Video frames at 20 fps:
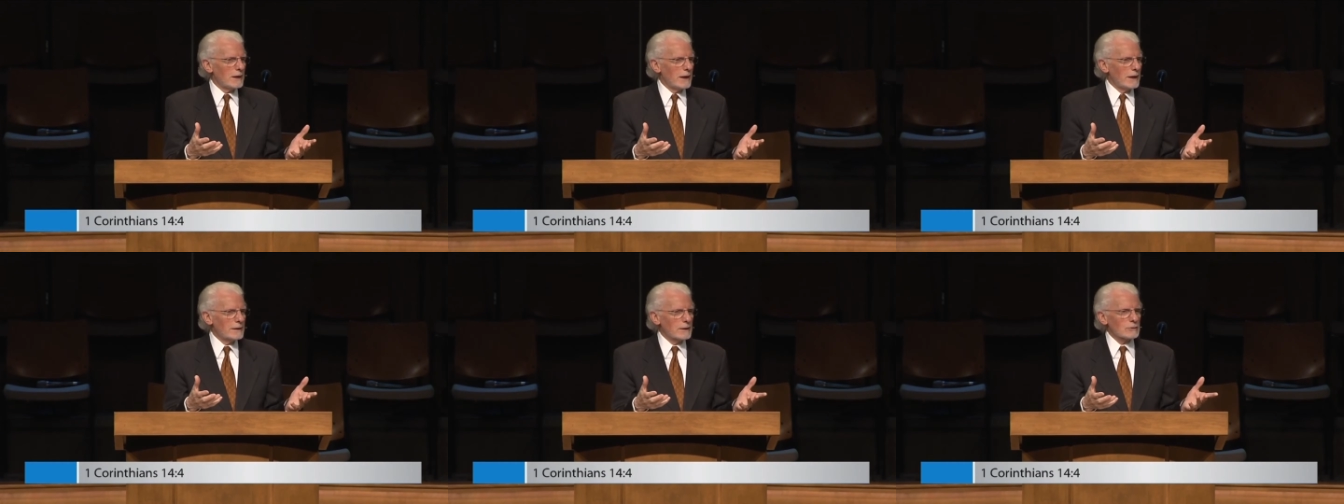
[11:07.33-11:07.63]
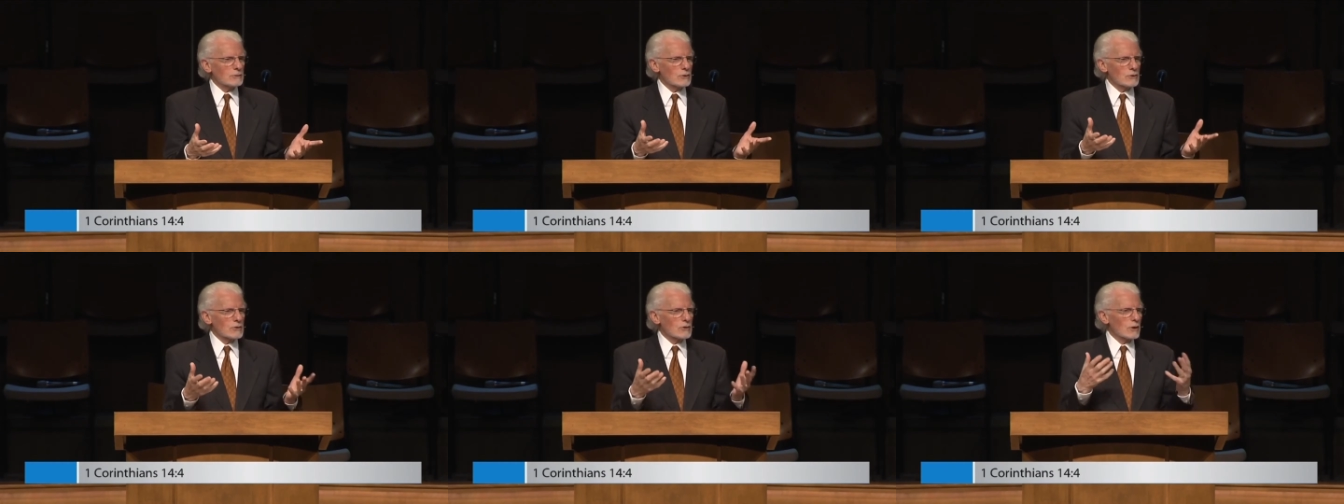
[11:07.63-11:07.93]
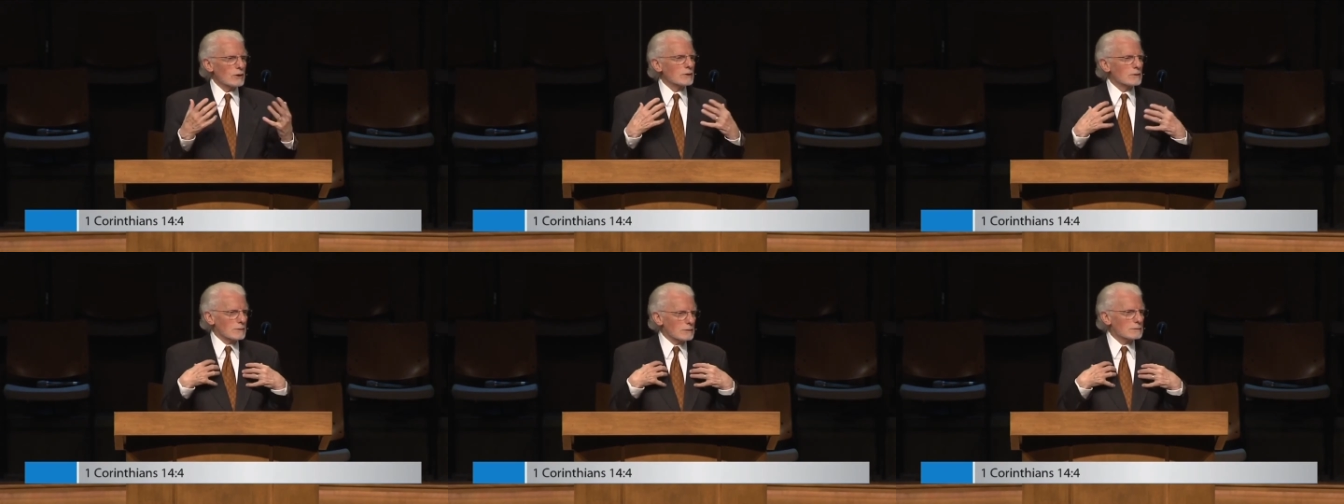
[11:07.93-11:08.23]
And there's a
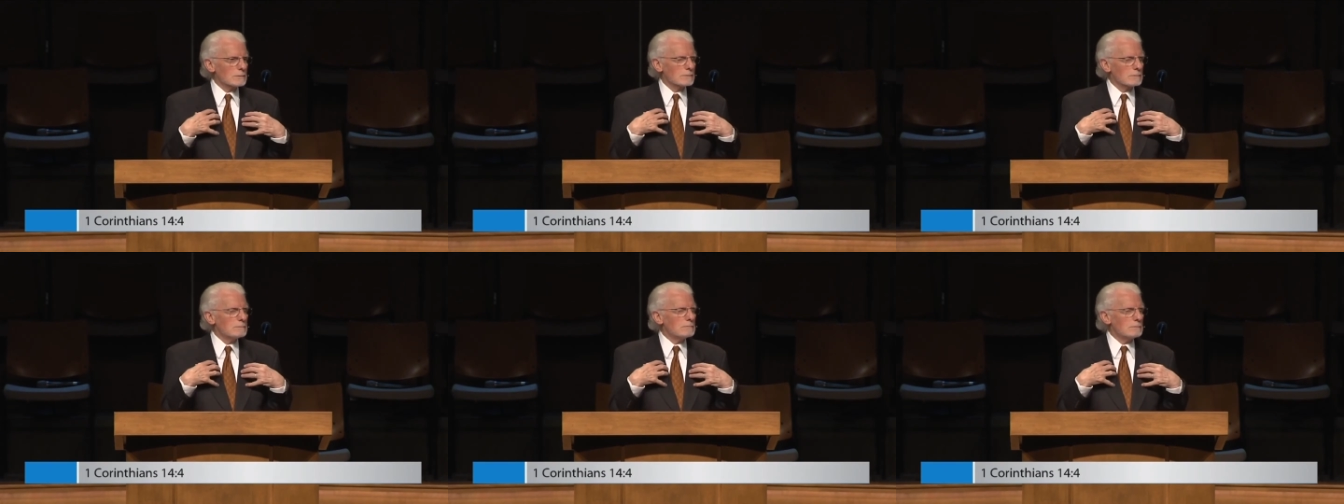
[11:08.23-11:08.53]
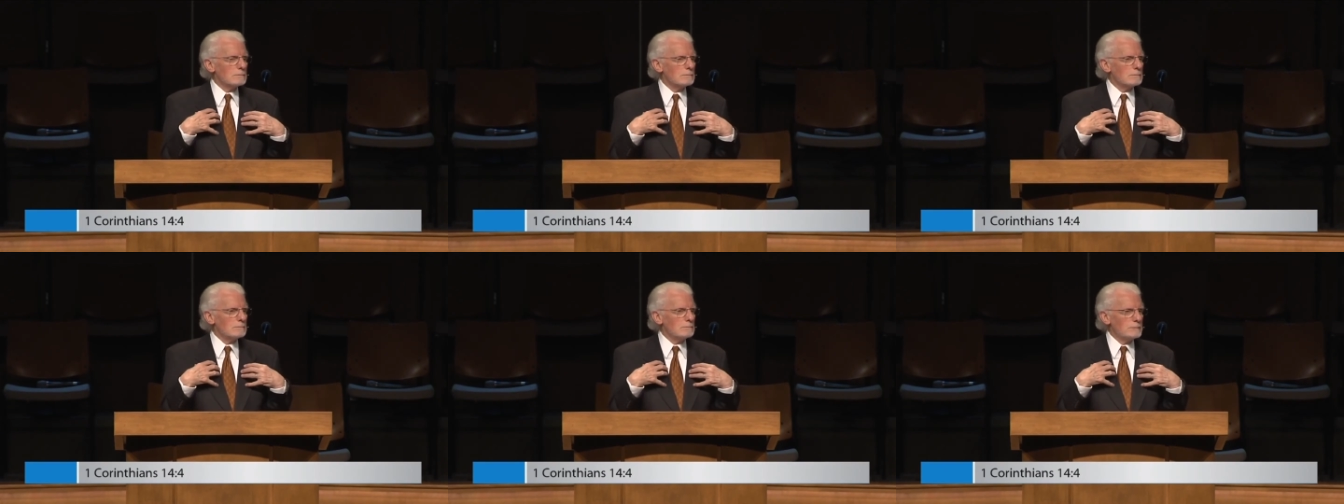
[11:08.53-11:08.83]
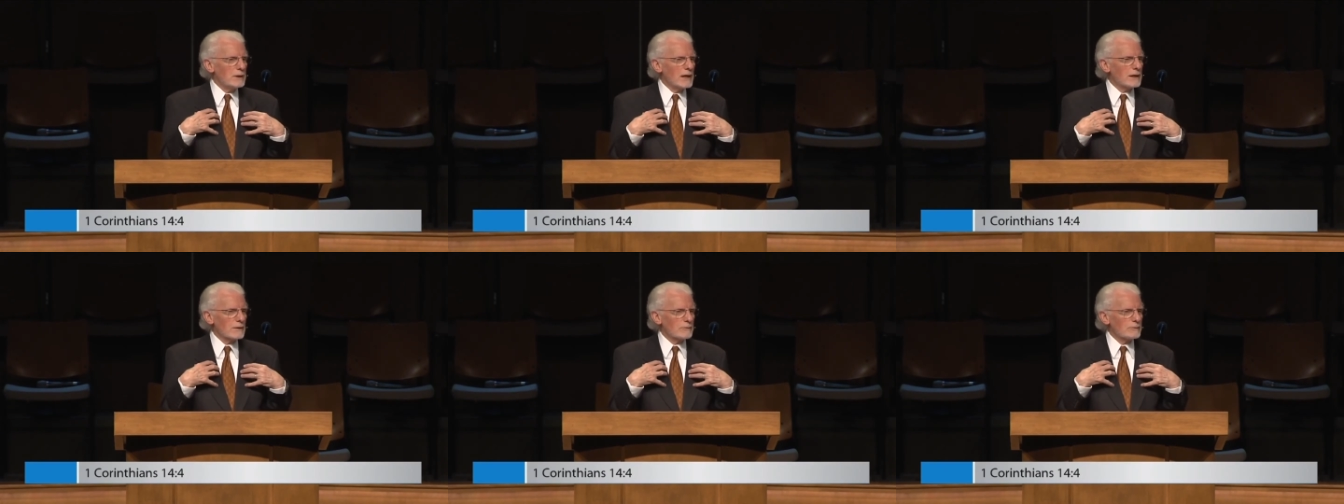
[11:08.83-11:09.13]
certain
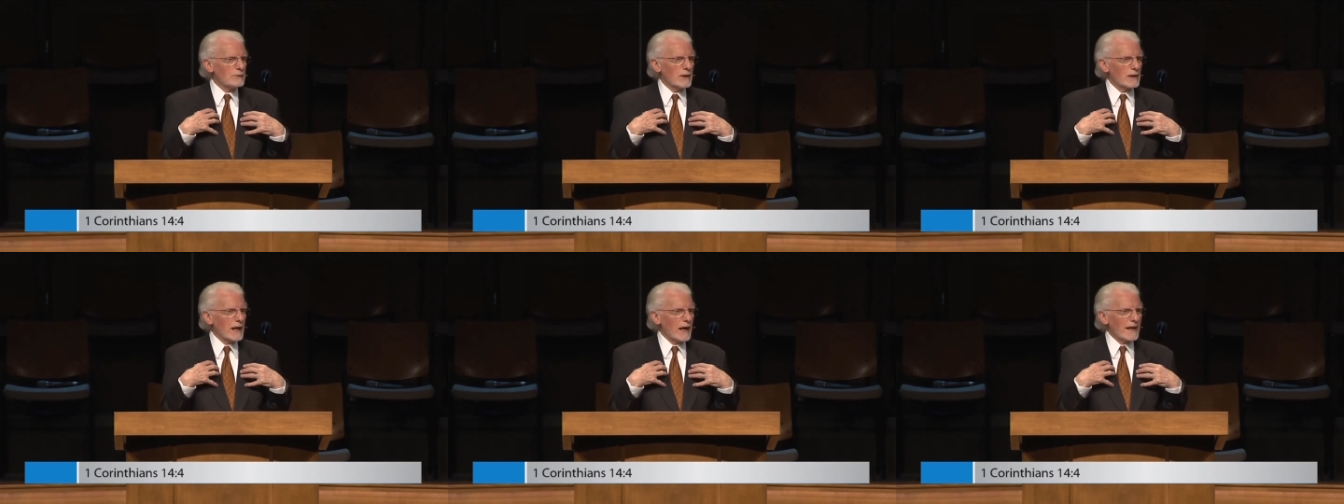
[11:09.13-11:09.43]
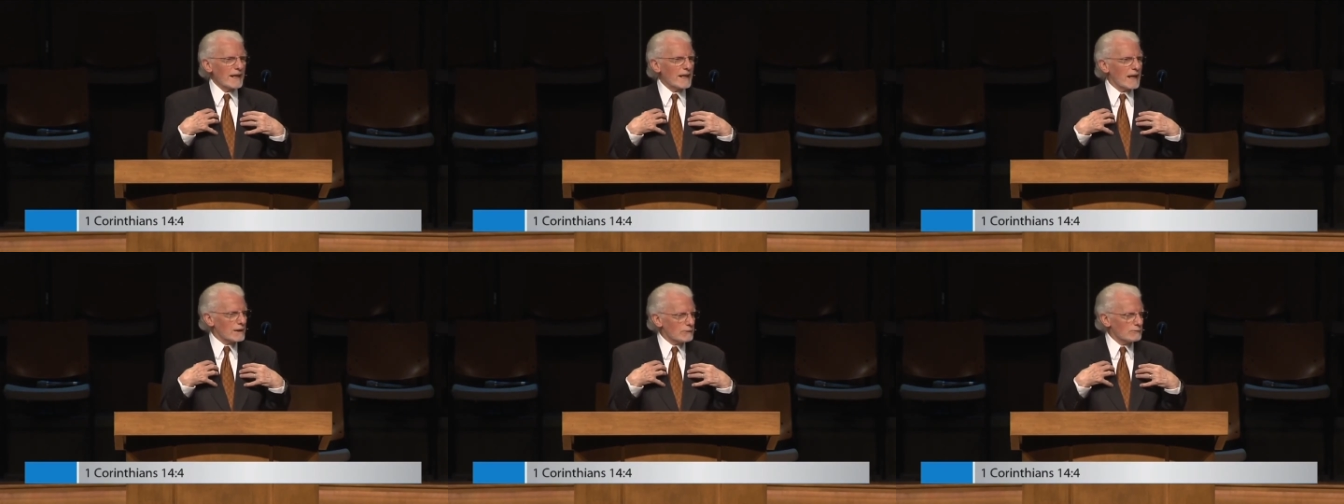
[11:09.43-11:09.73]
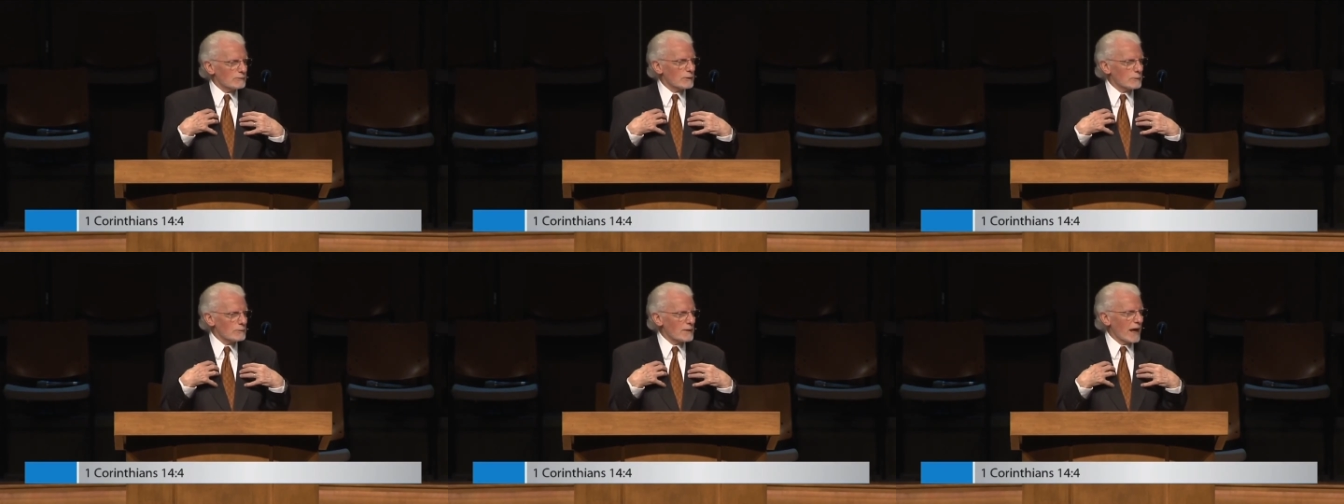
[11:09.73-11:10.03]
benefit I get
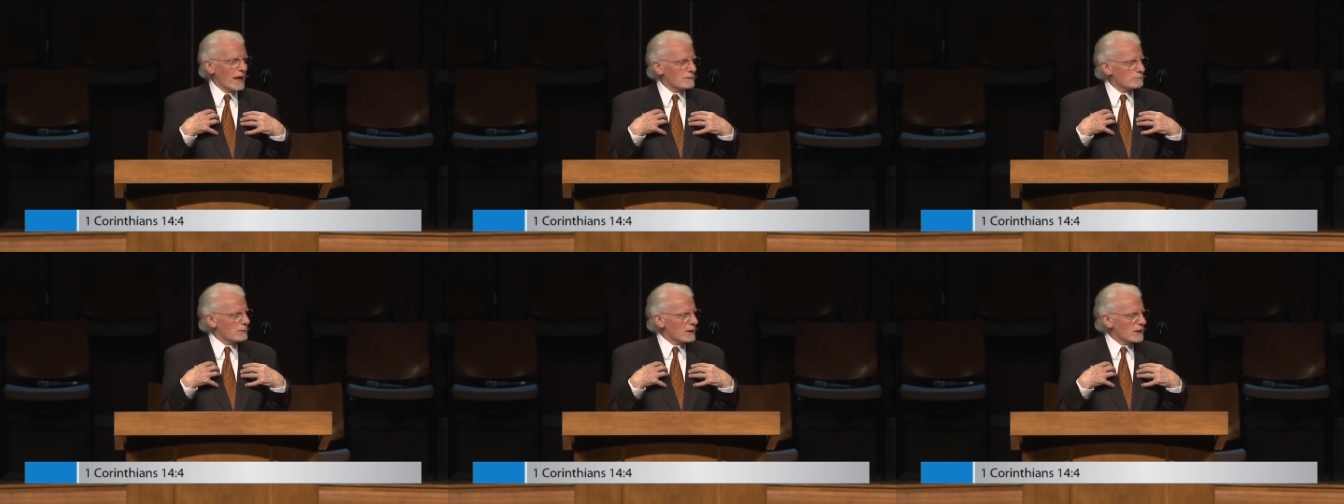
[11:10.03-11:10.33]
from that